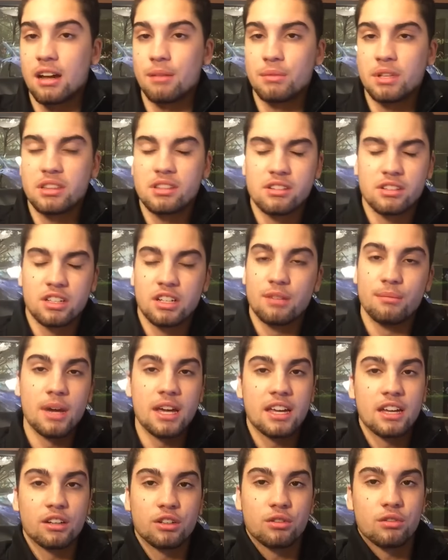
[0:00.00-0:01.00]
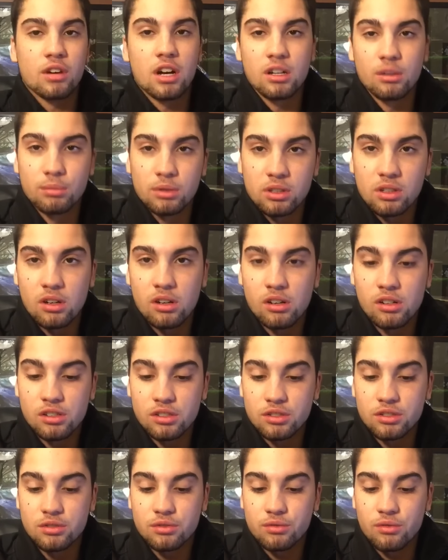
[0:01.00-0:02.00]
I mean, they're going to make incredible
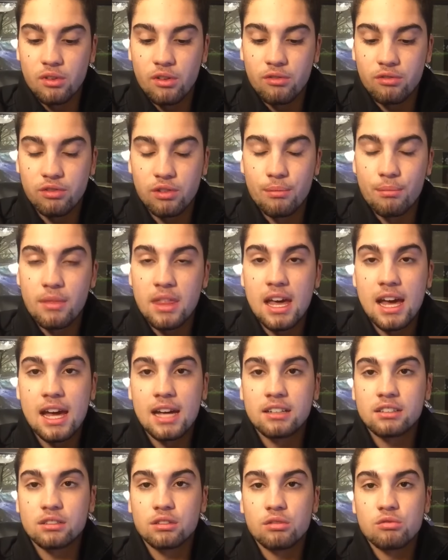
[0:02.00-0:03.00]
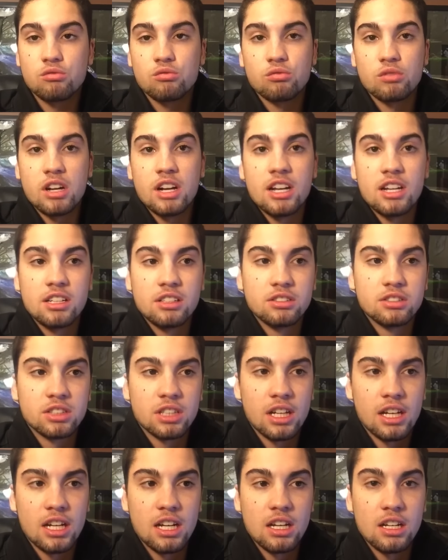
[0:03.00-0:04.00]
cars from that
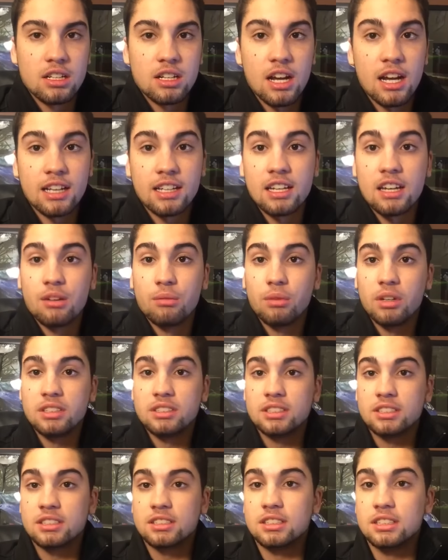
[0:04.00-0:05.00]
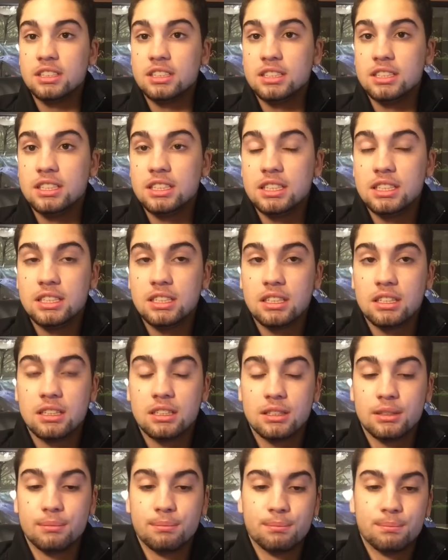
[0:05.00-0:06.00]
range and I can't wait to see the
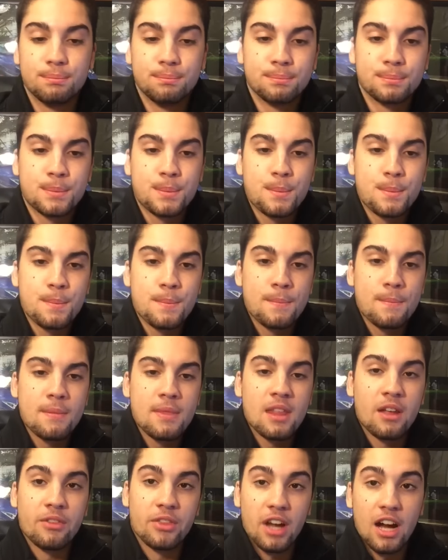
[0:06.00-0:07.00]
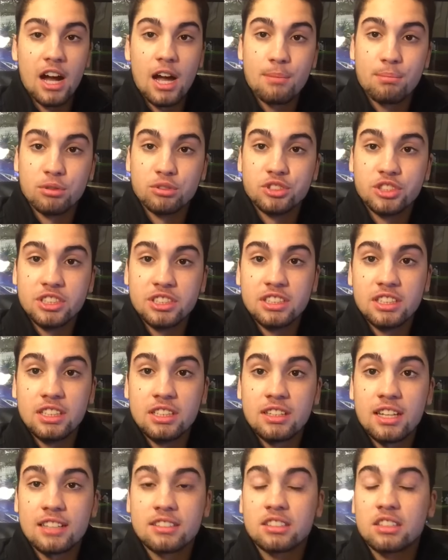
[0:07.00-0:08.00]
um the Hyper
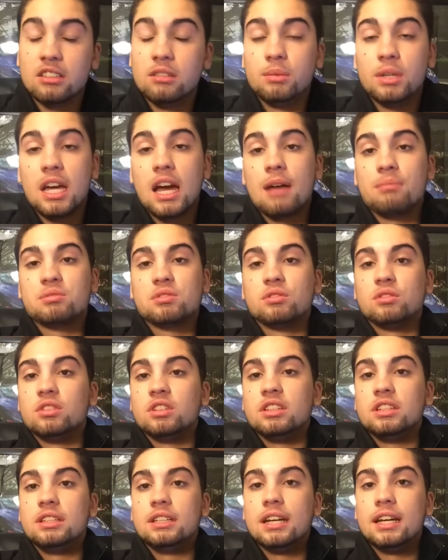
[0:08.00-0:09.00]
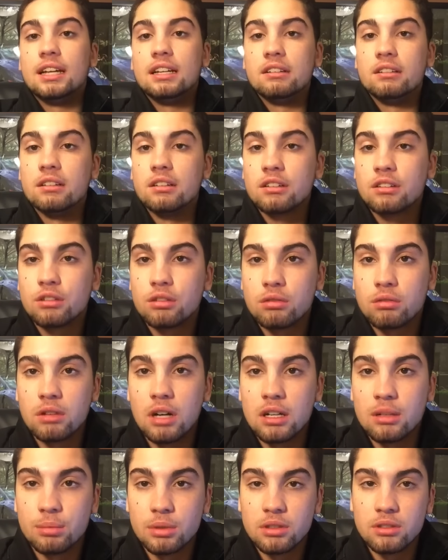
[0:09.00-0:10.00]
GT. That's going to be absolutely
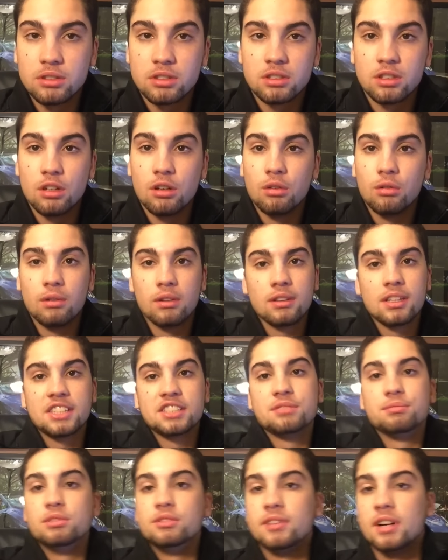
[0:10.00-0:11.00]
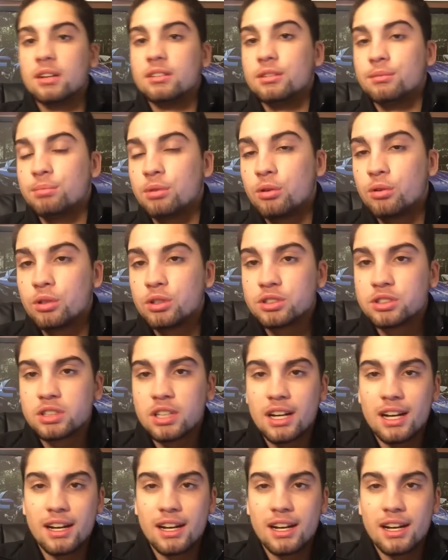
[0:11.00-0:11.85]
incredible. So let's move on to Porsche.